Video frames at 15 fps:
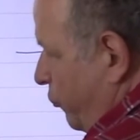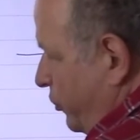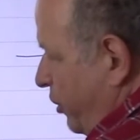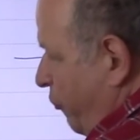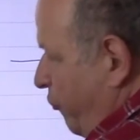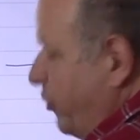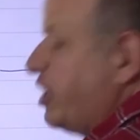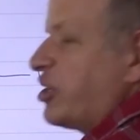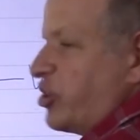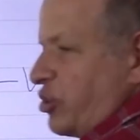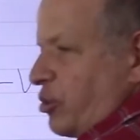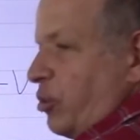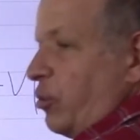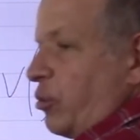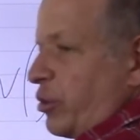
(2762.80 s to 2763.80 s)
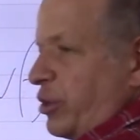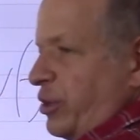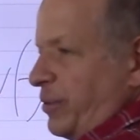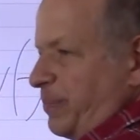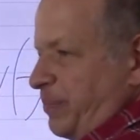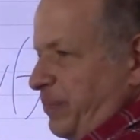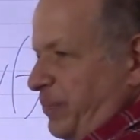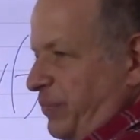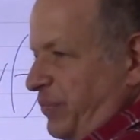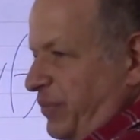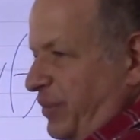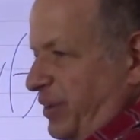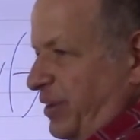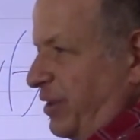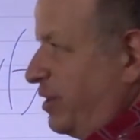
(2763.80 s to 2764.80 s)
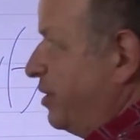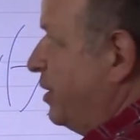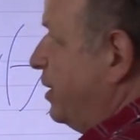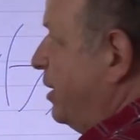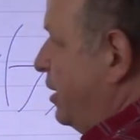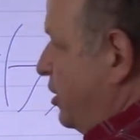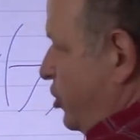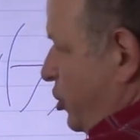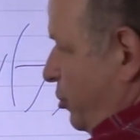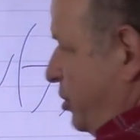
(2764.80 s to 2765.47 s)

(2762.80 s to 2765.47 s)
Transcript: the fixed chord. So